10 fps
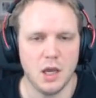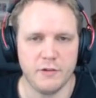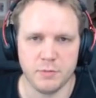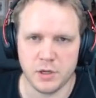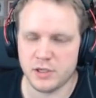
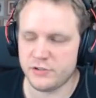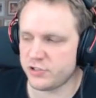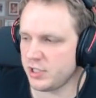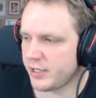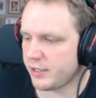Everybody, you've
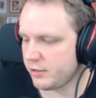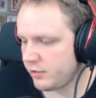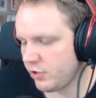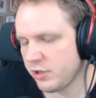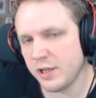seen that,
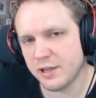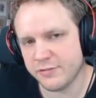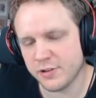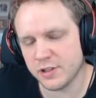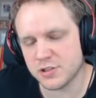you've heard it here
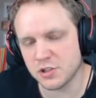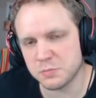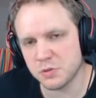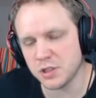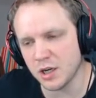first at
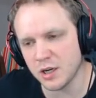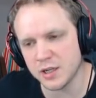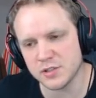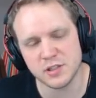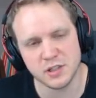Good Boy
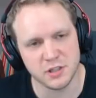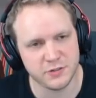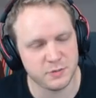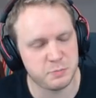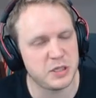Guides, the
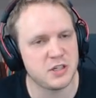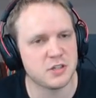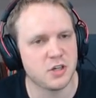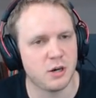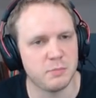
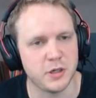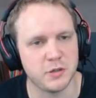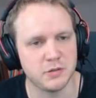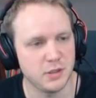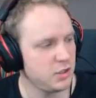Forbidden
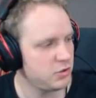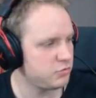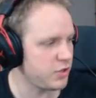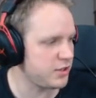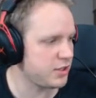Combo.
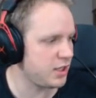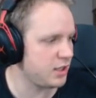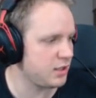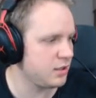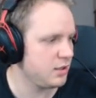Wraith
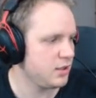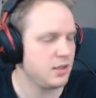King.